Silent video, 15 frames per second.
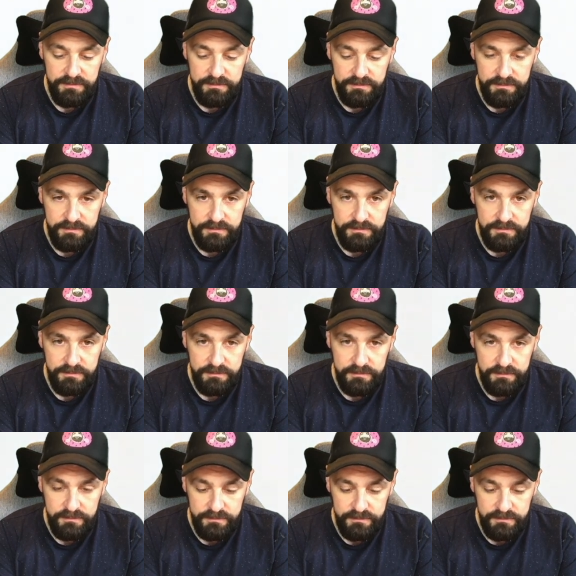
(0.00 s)

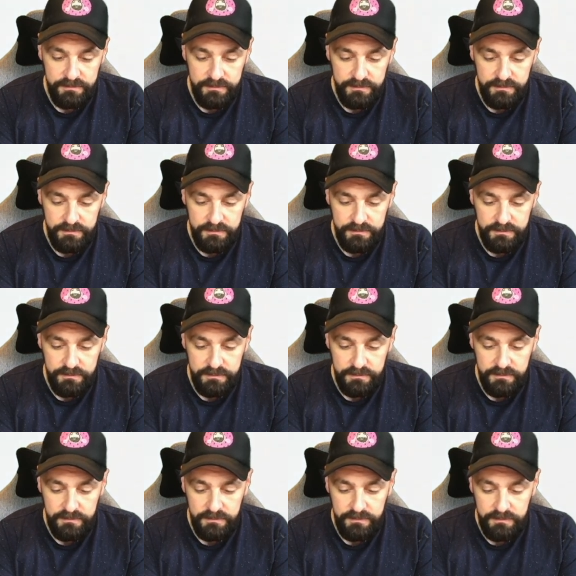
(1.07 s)

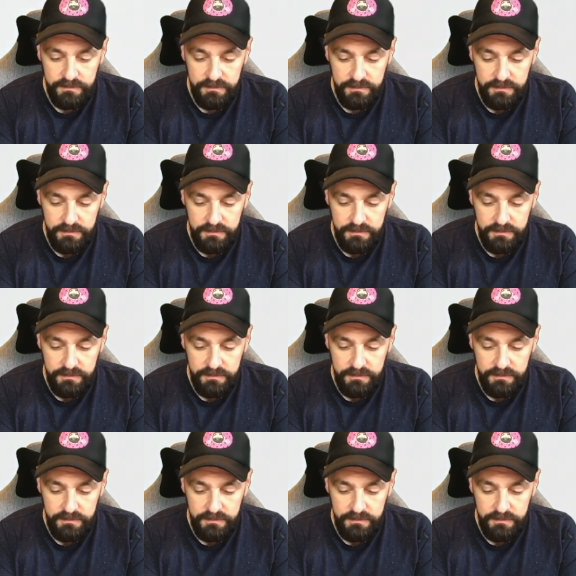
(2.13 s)
No one is speaking in this clip.